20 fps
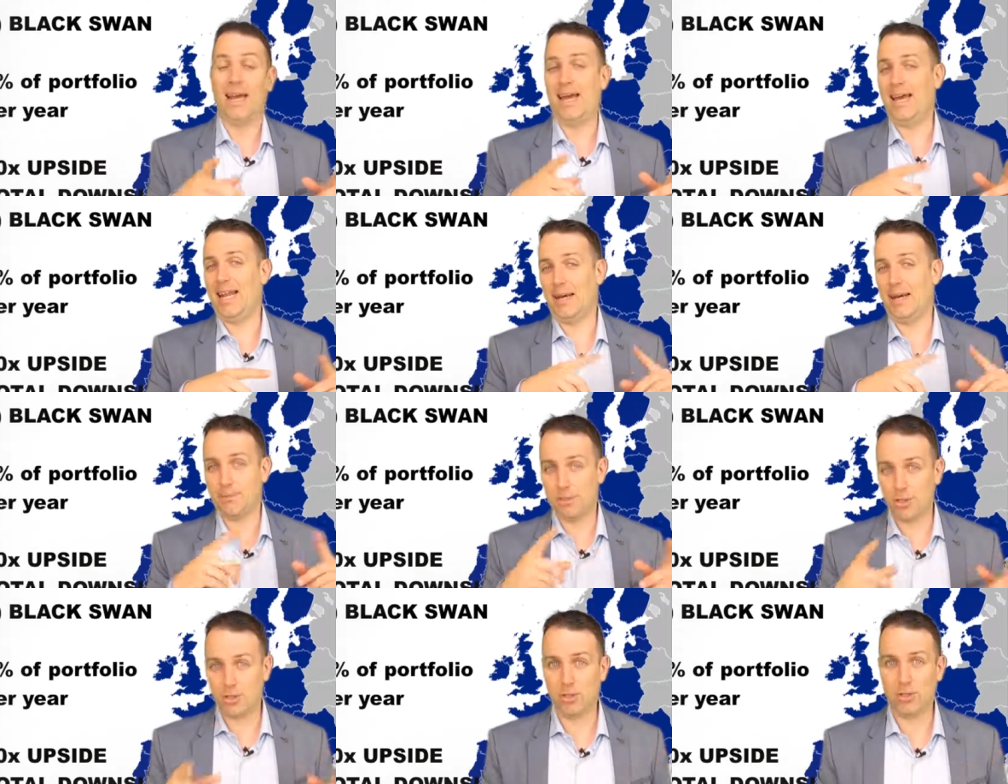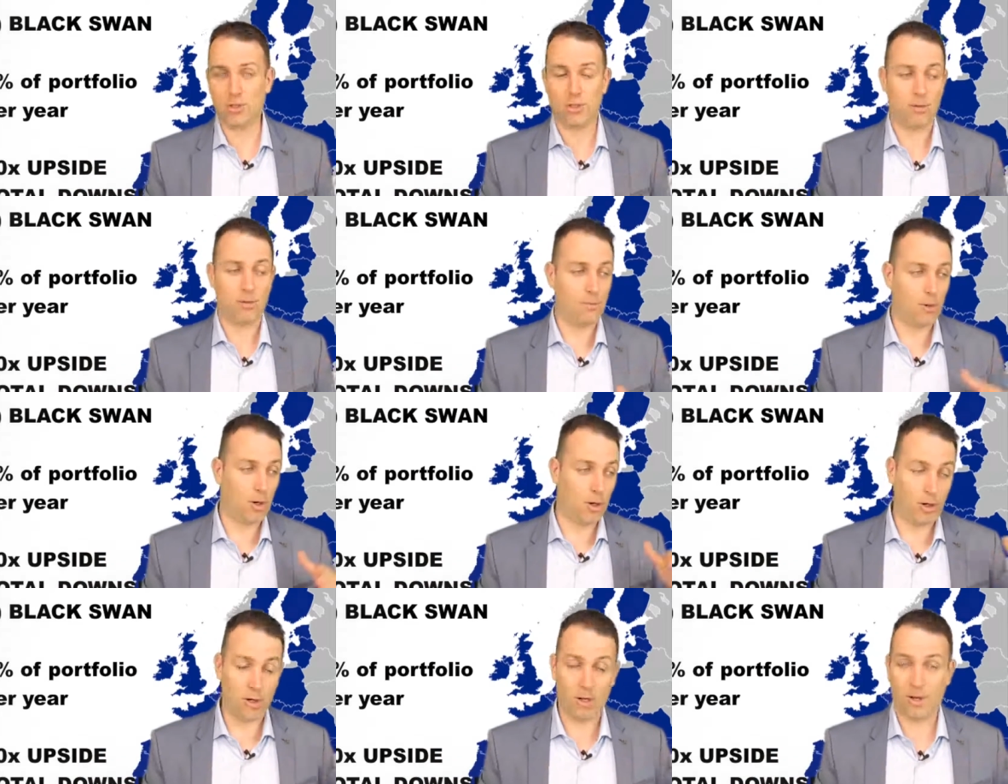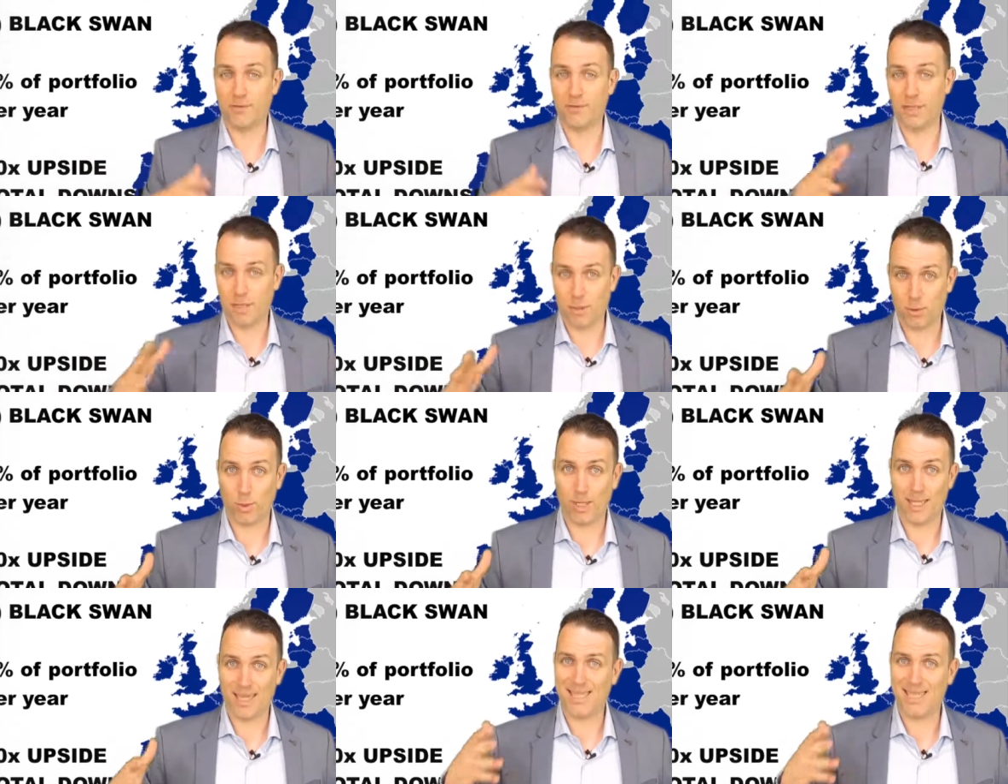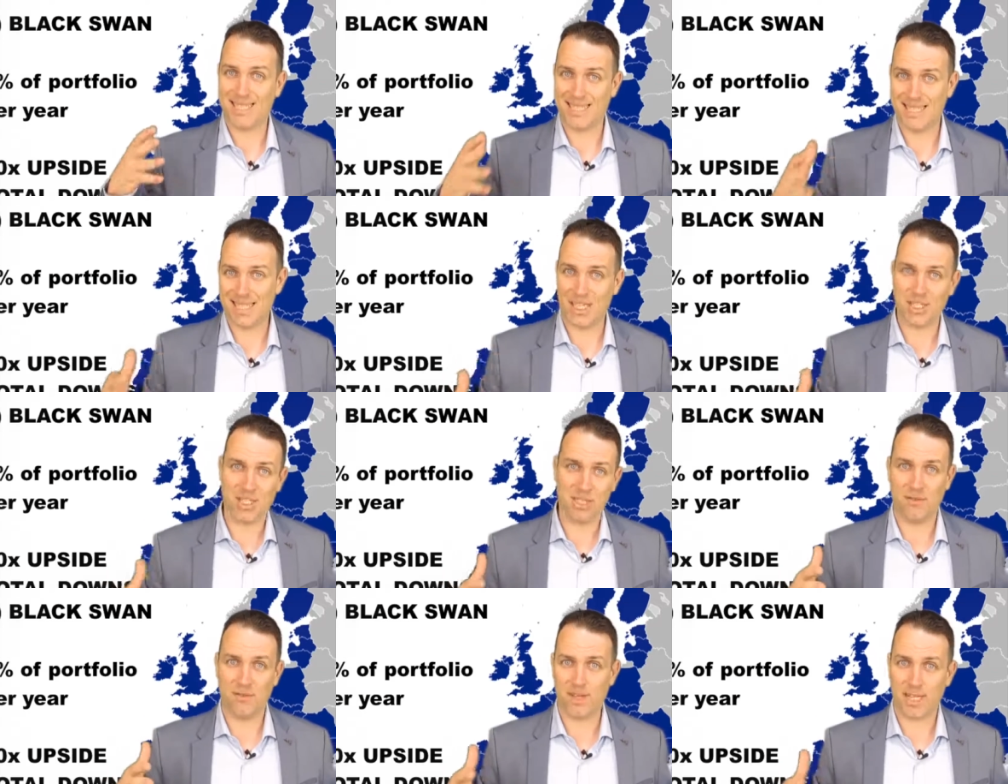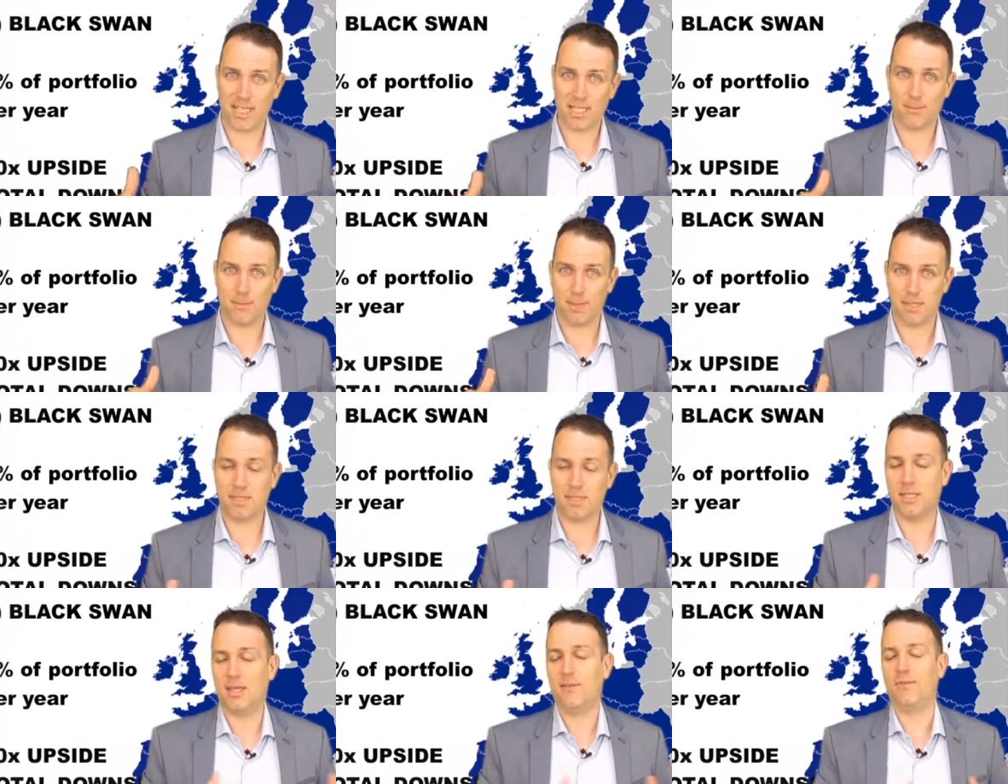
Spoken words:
And I'm sure more of the 20 such investments,